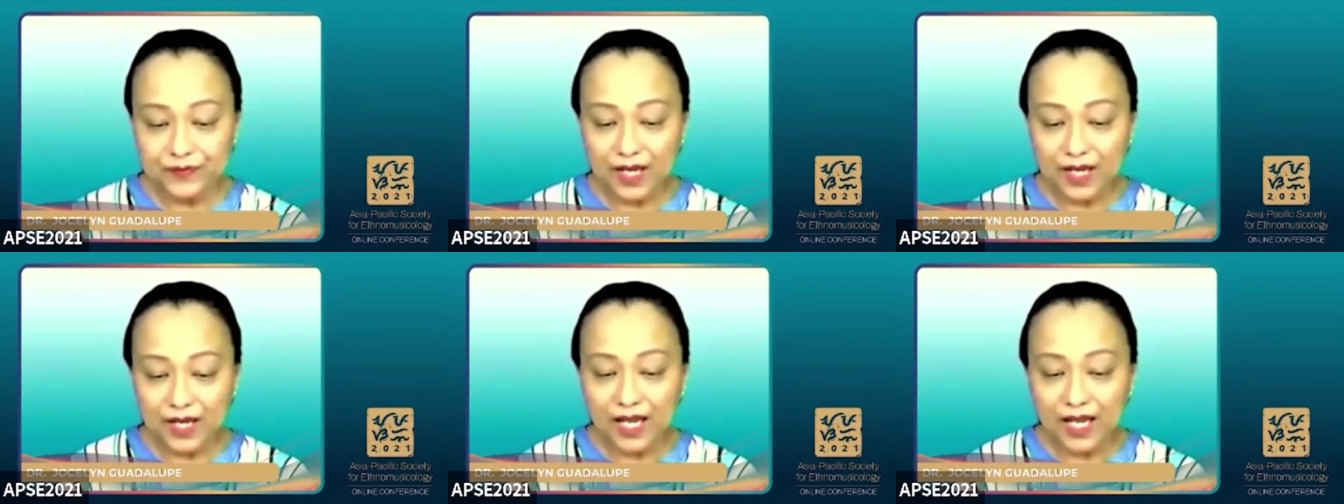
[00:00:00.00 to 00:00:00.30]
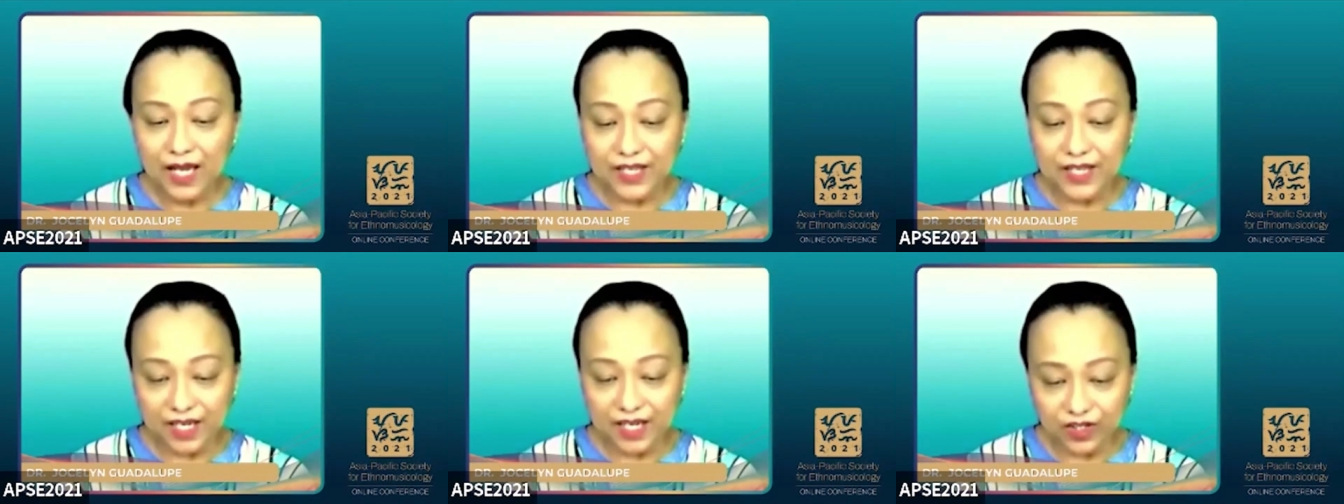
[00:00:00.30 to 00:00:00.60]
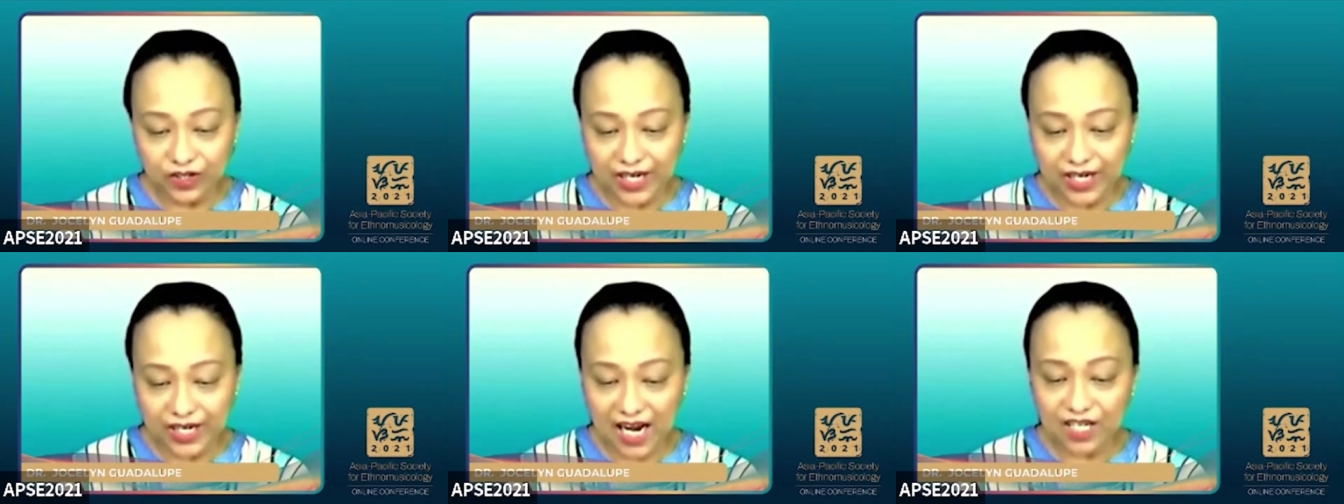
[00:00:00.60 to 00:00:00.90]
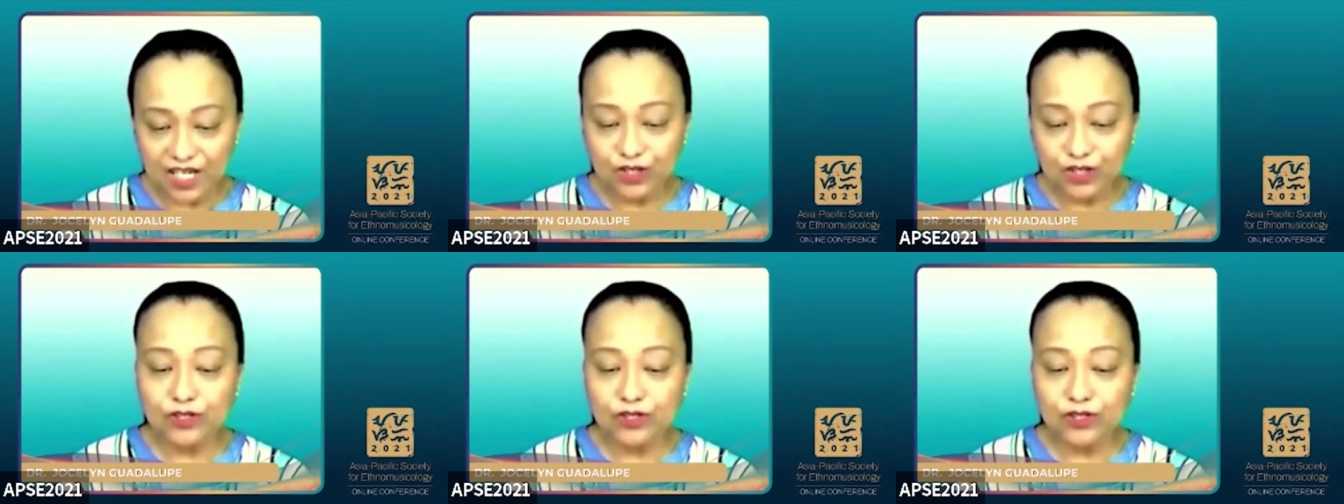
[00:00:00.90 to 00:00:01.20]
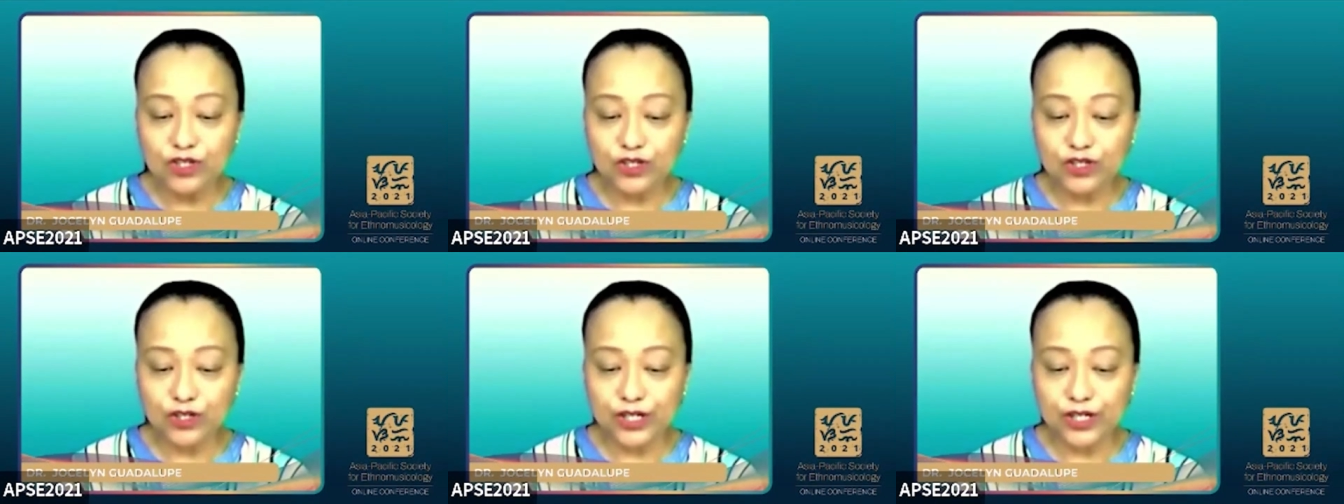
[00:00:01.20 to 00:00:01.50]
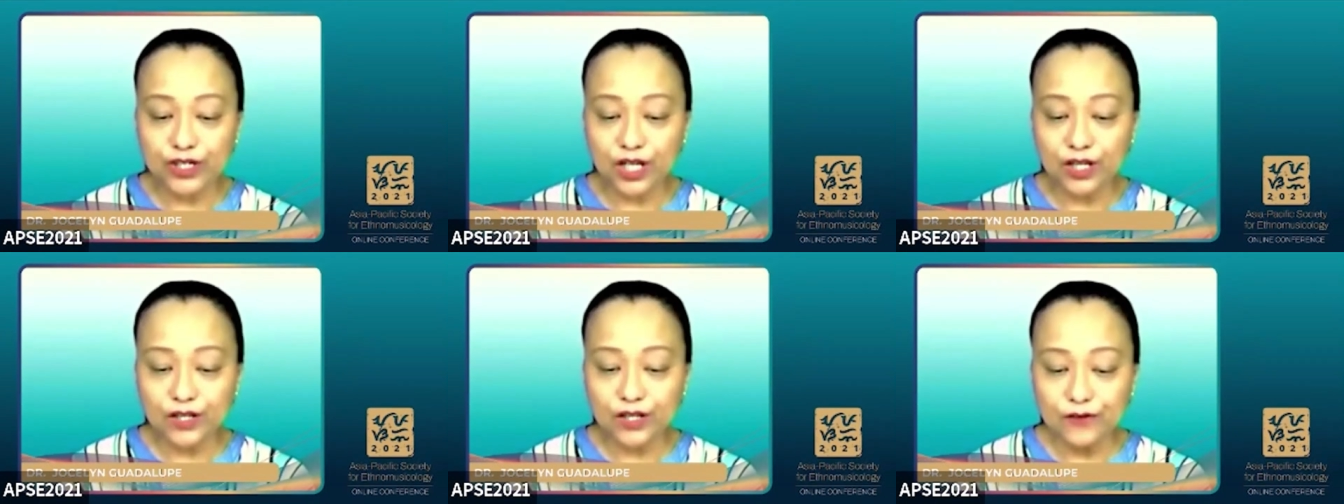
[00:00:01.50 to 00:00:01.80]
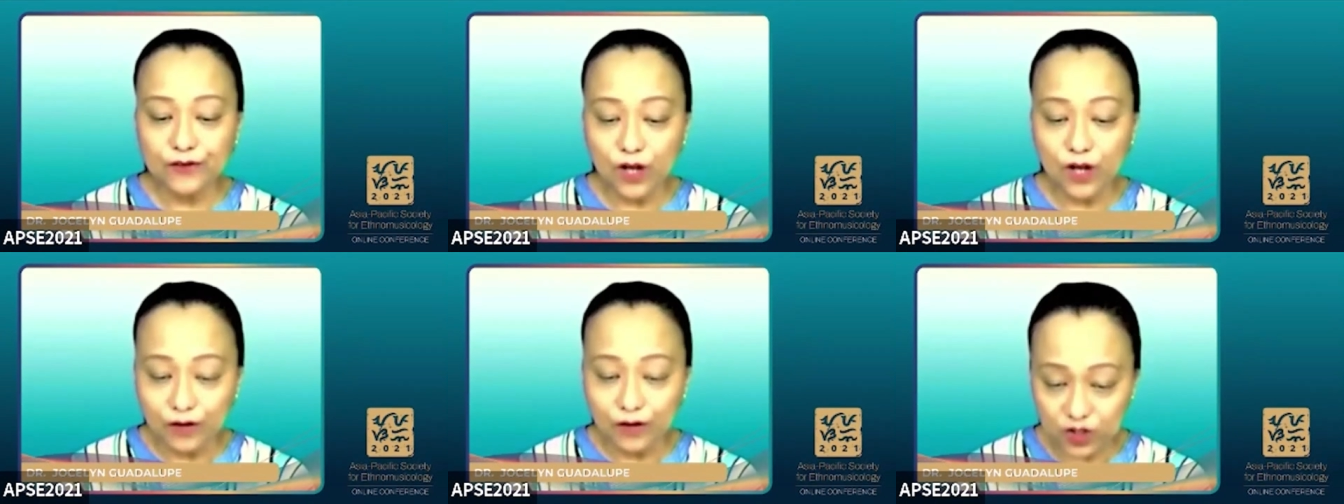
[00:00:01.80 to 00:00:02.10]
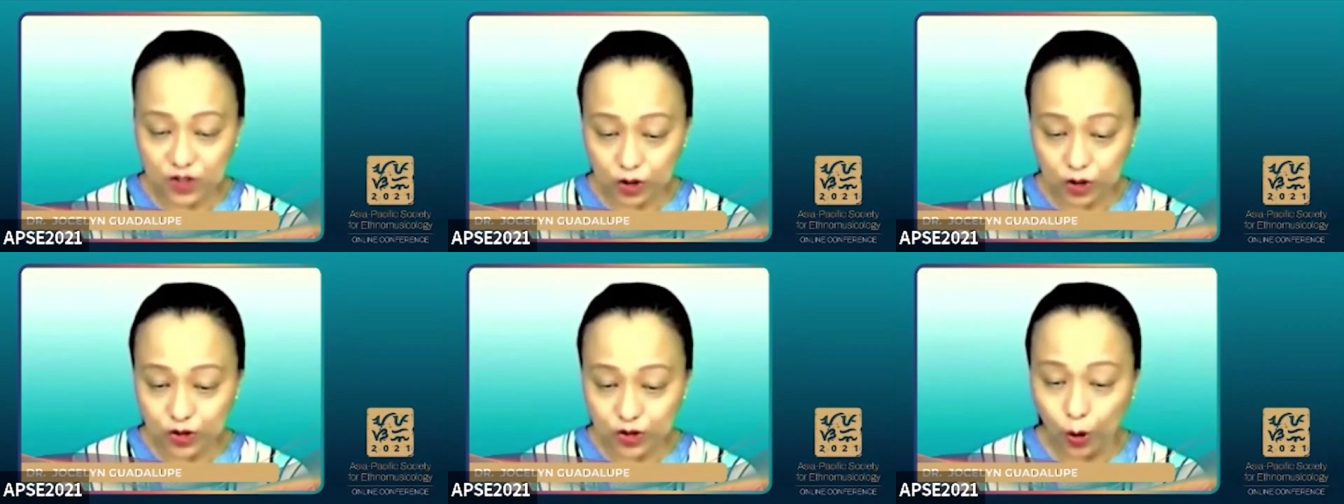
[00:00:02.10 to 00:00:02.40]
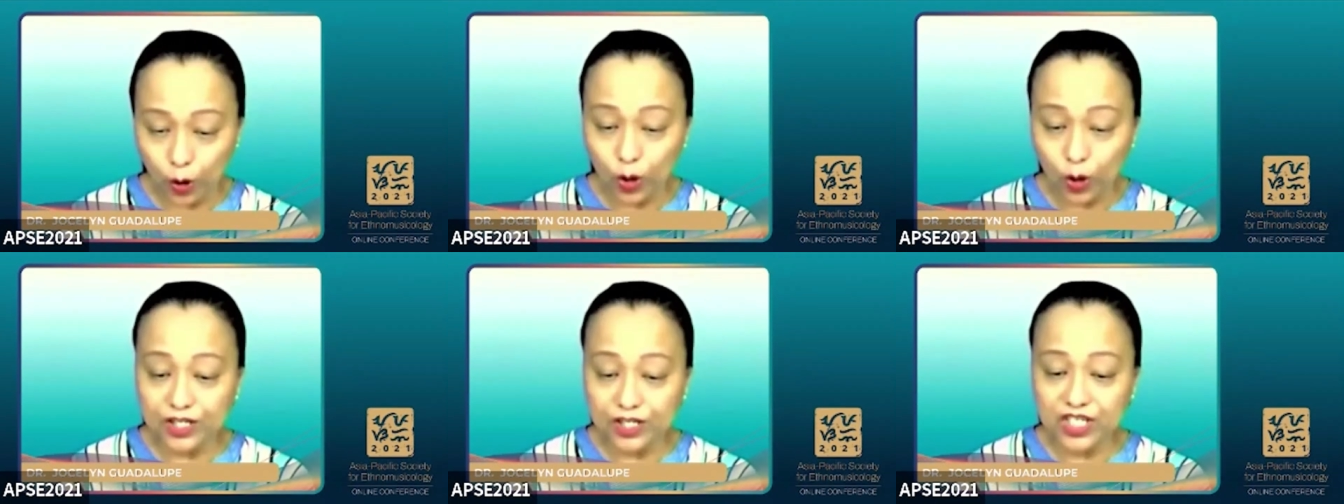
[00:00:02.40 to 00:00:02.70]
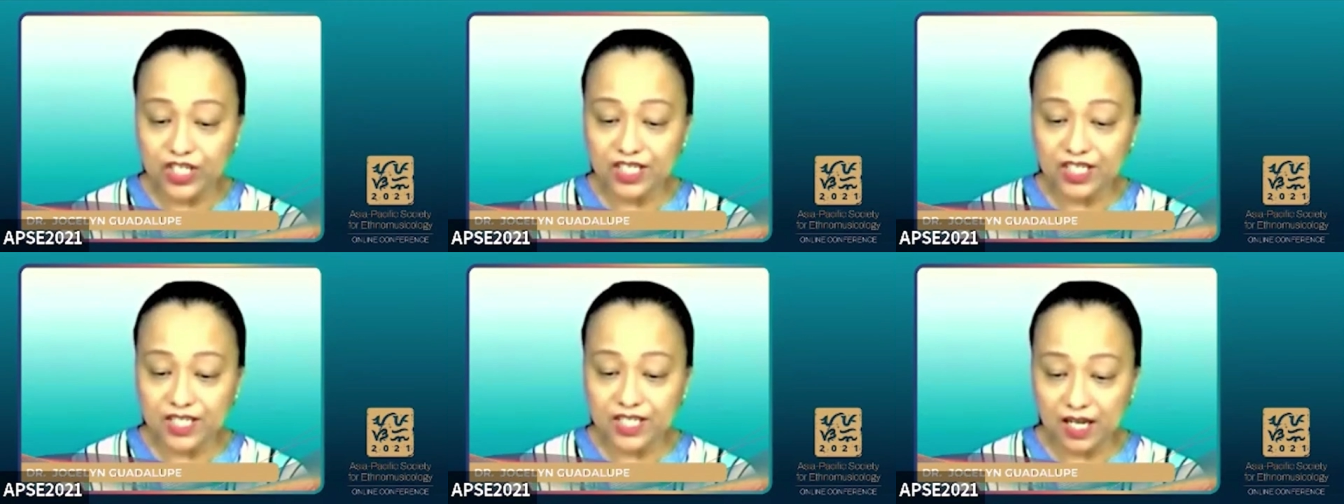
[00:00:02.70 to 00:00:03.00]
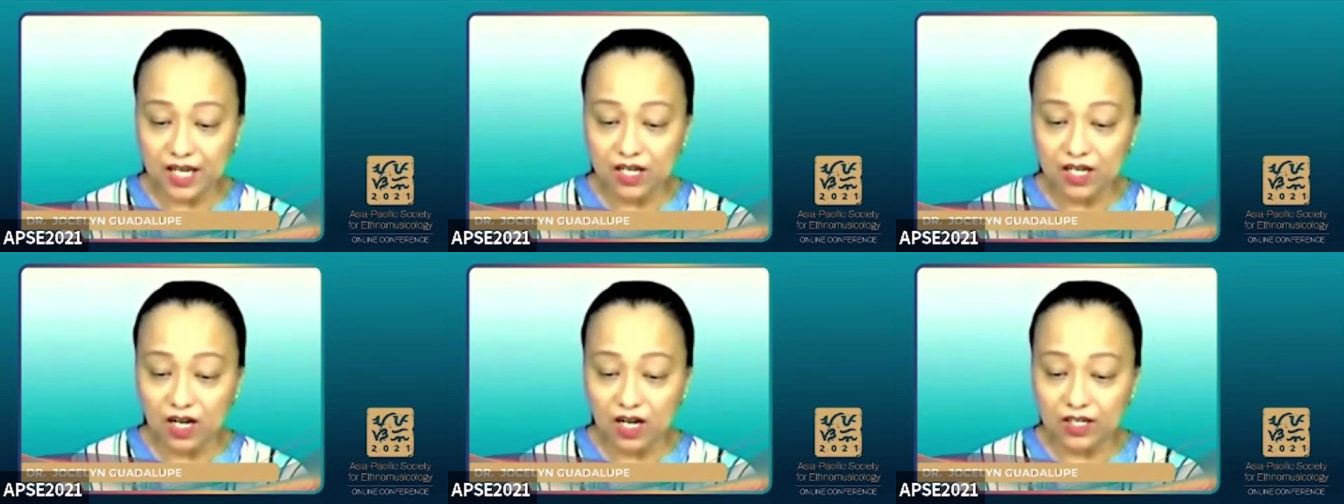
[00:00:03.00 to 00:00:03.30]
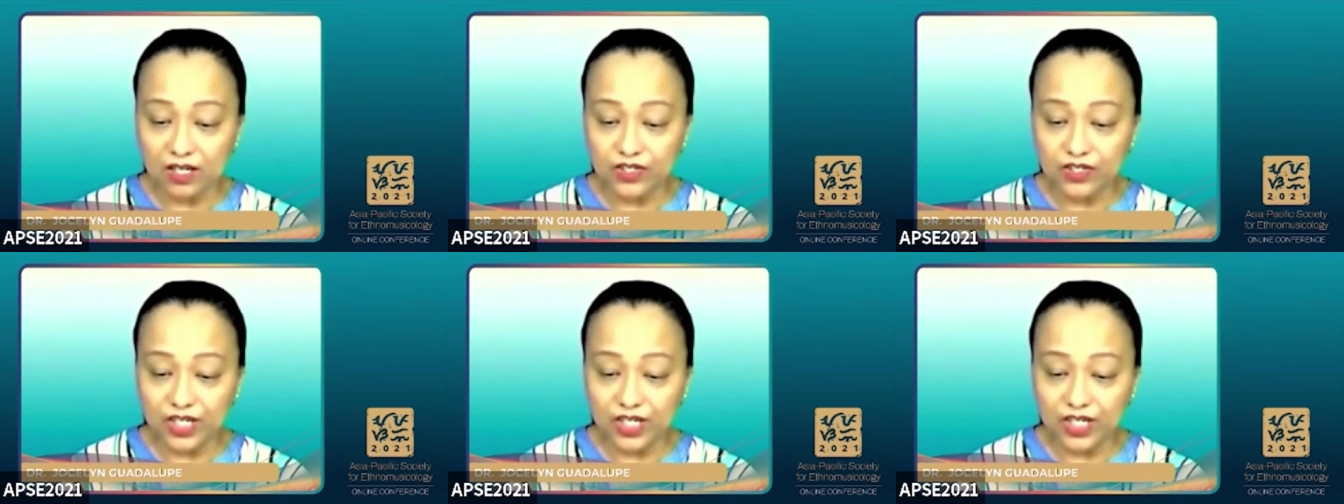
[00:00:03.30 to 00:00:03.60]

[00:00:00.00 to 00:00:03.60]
the International Journal of Sociology, Psychology,